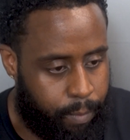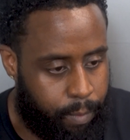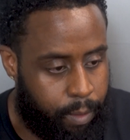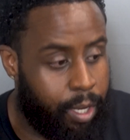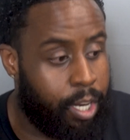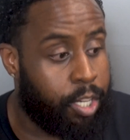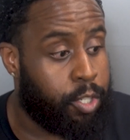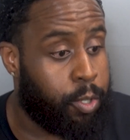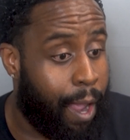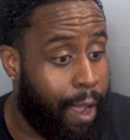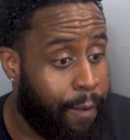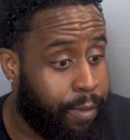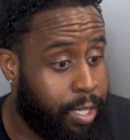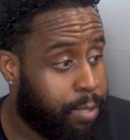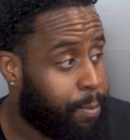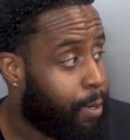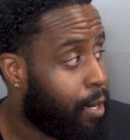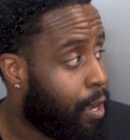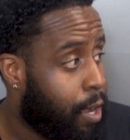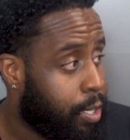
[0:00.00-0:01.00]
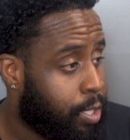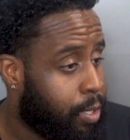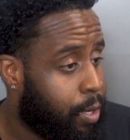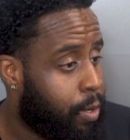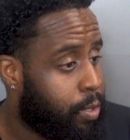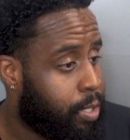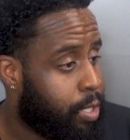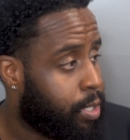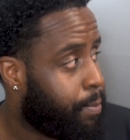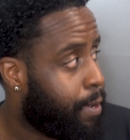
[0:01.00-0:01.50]
It drives us, but it also
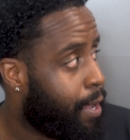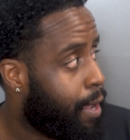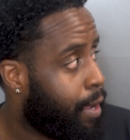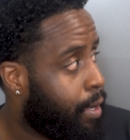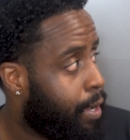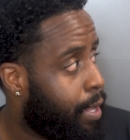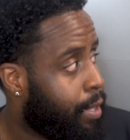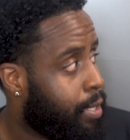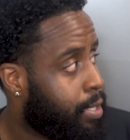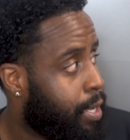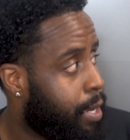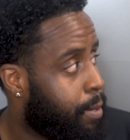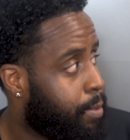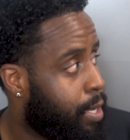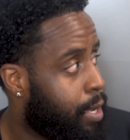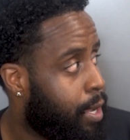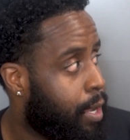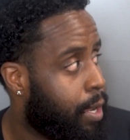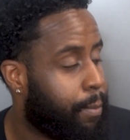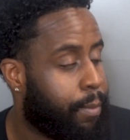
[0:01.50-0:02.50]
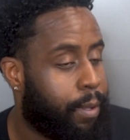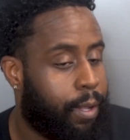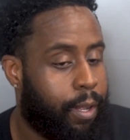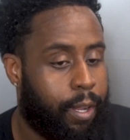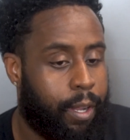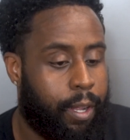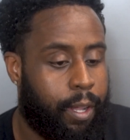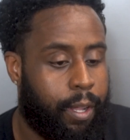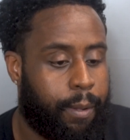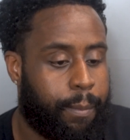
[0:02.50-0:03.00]
holds us back at the same time.
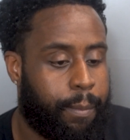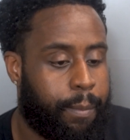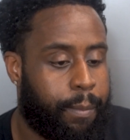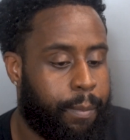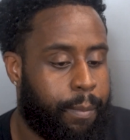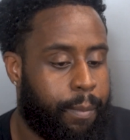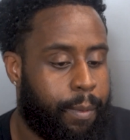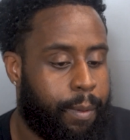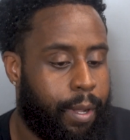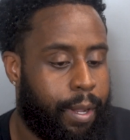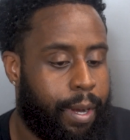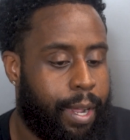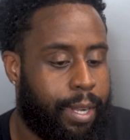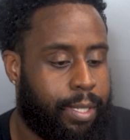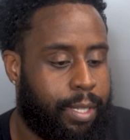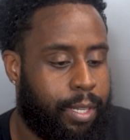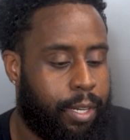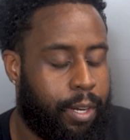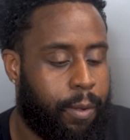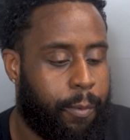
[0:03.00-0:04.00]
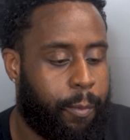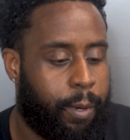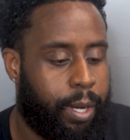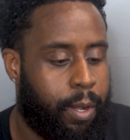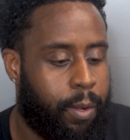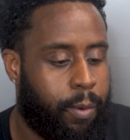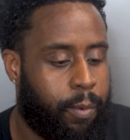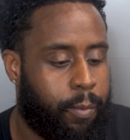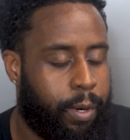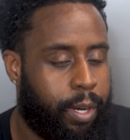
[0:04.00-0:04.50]
And that's, we
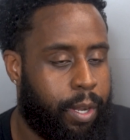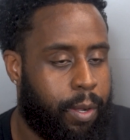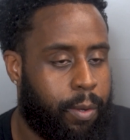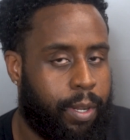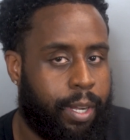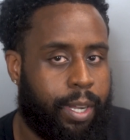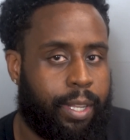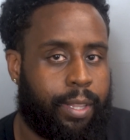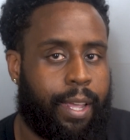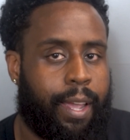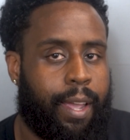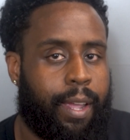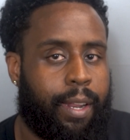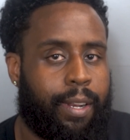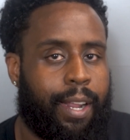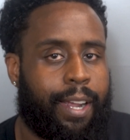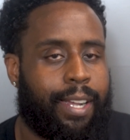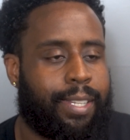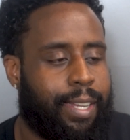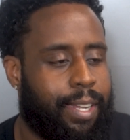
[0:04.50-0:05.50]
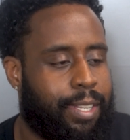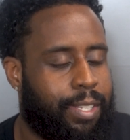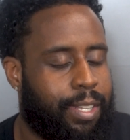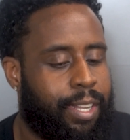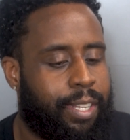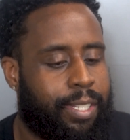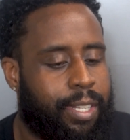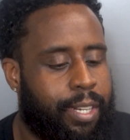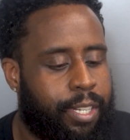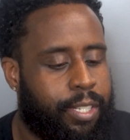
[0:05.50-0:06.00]
don't look at that. Like I said,
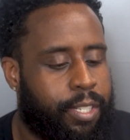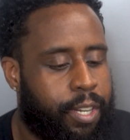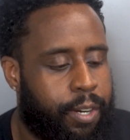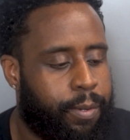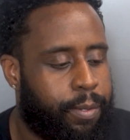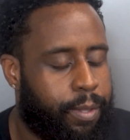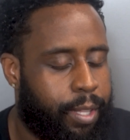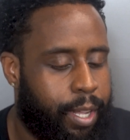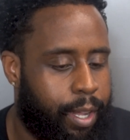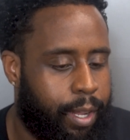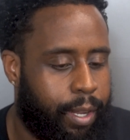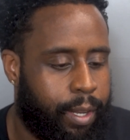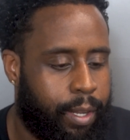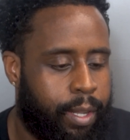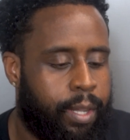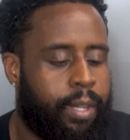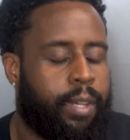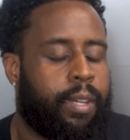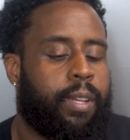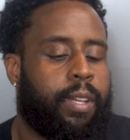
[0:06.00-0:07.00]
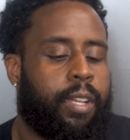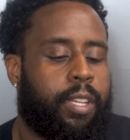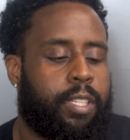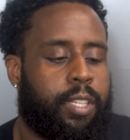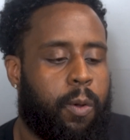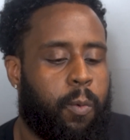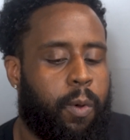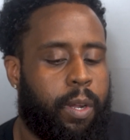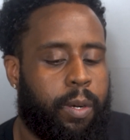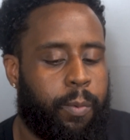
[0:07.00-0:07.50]
it's an internal thing.
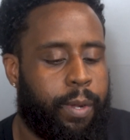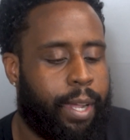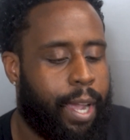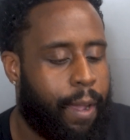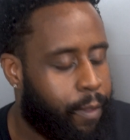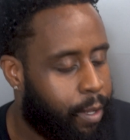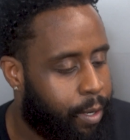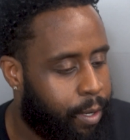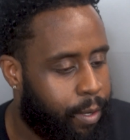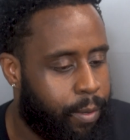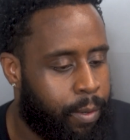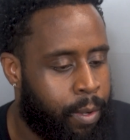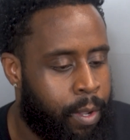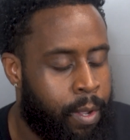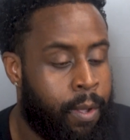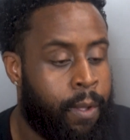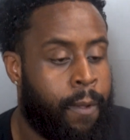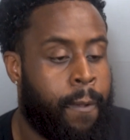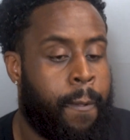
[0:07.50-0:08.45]
So what do we have to do?